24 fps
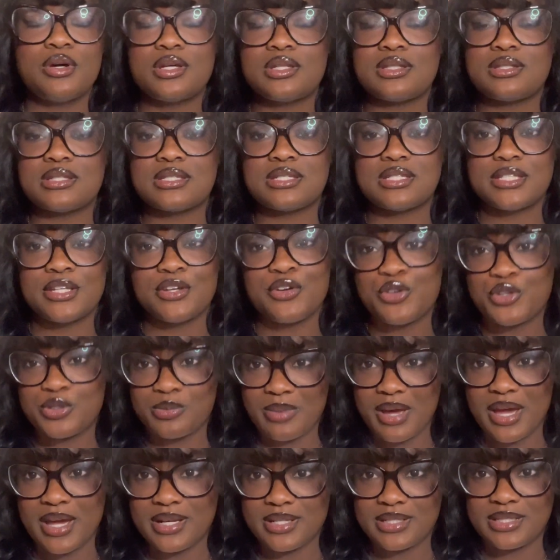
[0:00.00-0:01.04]
a singles
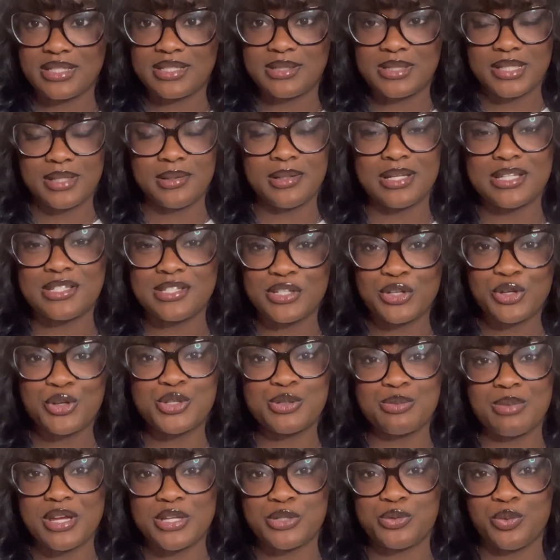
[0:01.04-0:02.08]

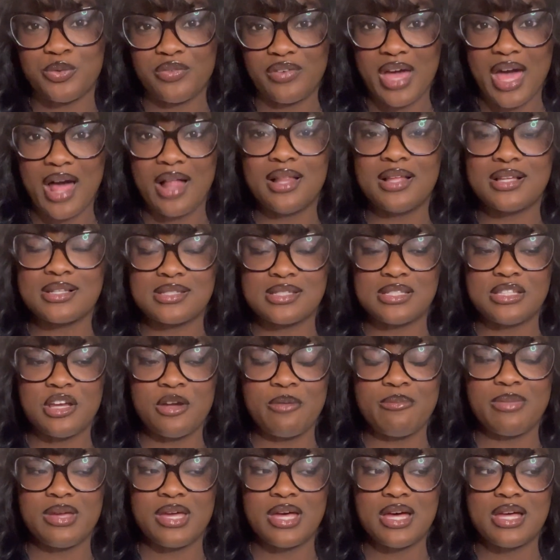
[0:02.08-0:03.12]
match with Alex in there,
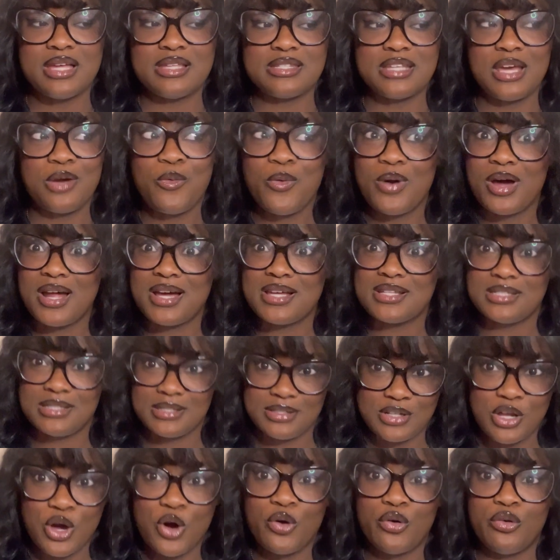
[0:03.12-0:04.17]
because they want us to
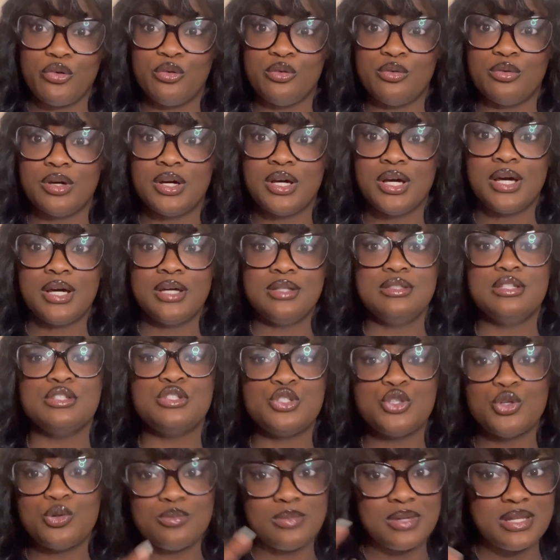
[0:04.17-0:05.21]
know the
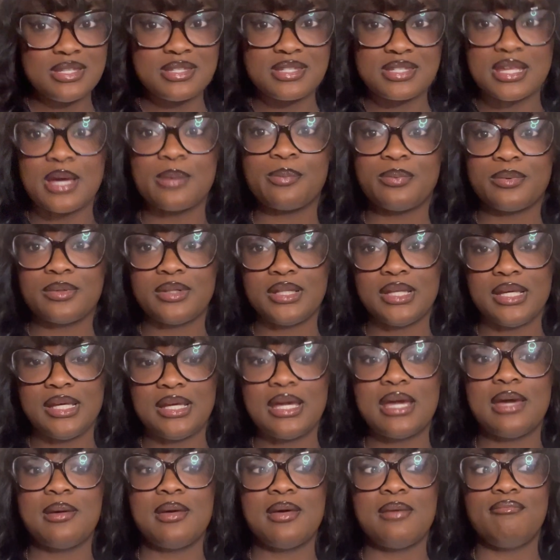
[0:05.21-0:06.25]
two men
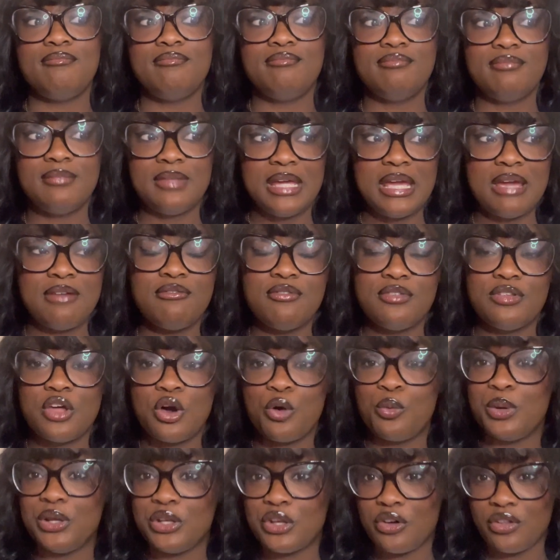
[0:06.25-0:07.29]
separately, even though
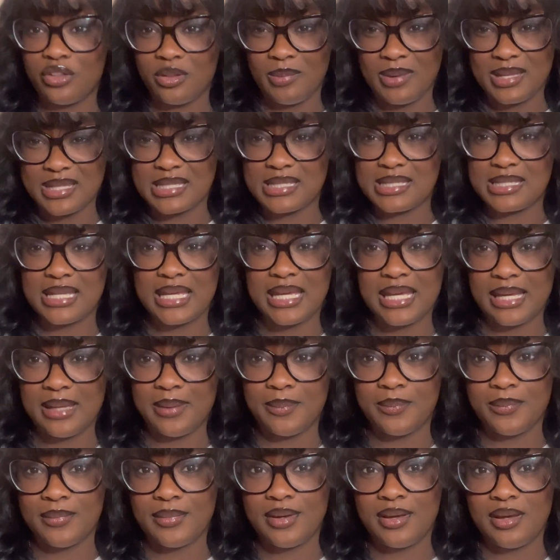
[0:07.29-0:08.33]
we know them as a team.
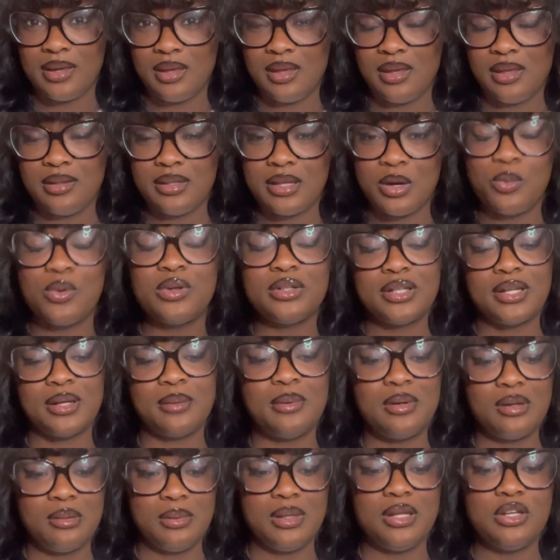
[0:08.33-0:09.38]
They want
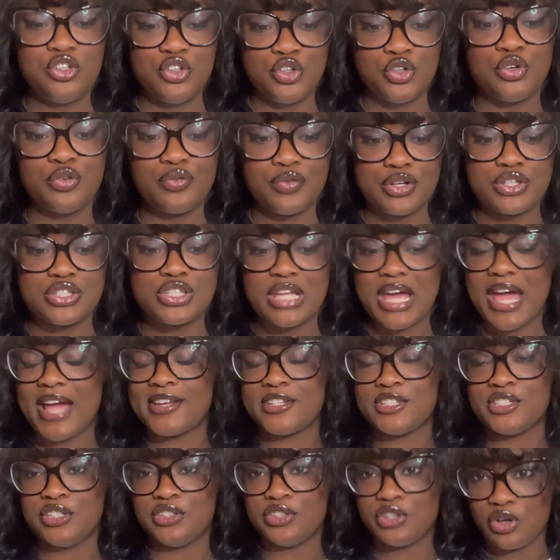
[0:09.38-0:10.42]
WWE Universe to
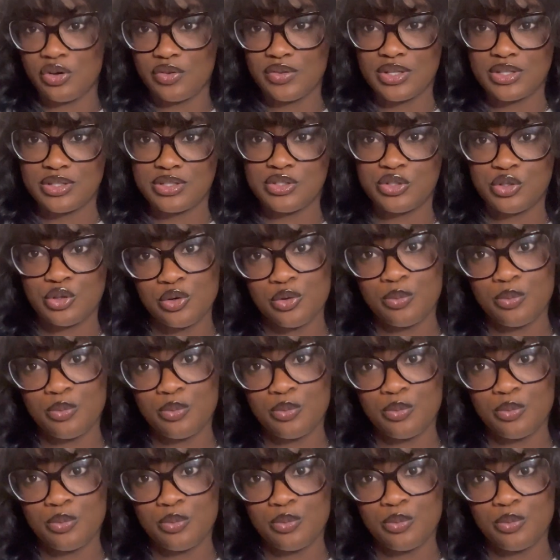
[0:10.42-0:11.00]
actually know these two